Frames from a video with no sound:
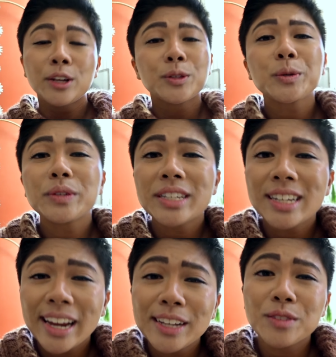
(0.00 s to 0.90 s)
So in
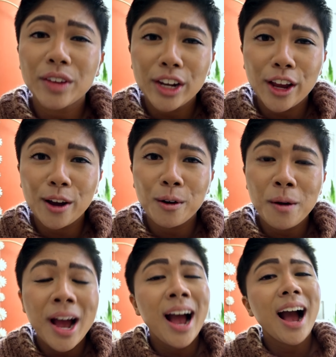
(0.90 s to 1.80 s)
today's video,
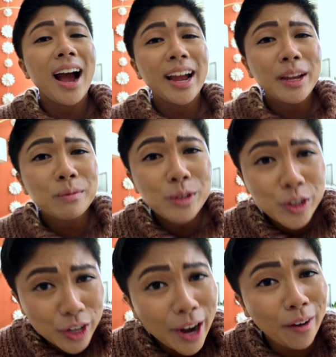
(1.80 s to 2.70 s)
I am
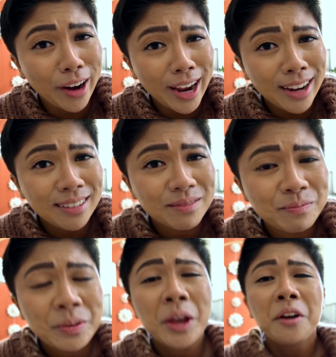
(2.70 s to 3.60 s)
sharing
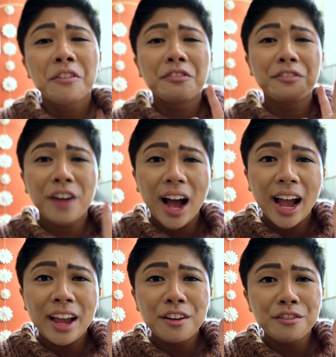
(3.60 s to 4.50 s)

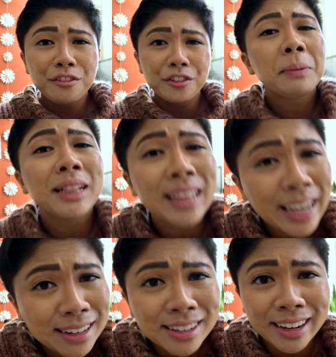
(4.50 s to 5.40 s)
5
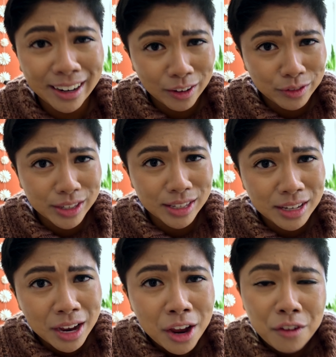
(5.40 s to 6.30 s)
plant gifts
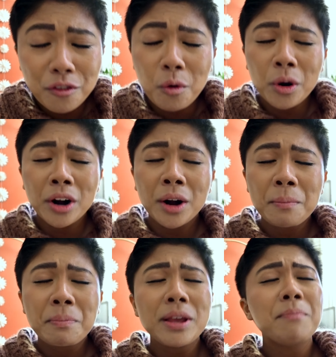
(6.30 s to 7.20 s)
for
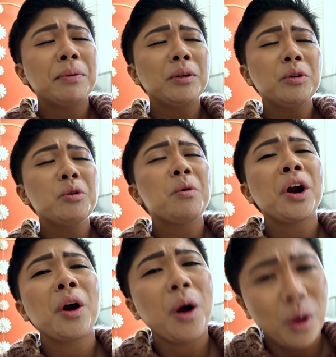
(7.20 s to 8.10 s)
people who
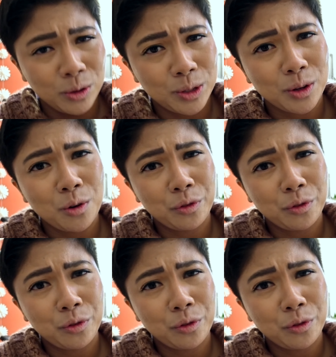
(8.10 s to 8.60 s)
are also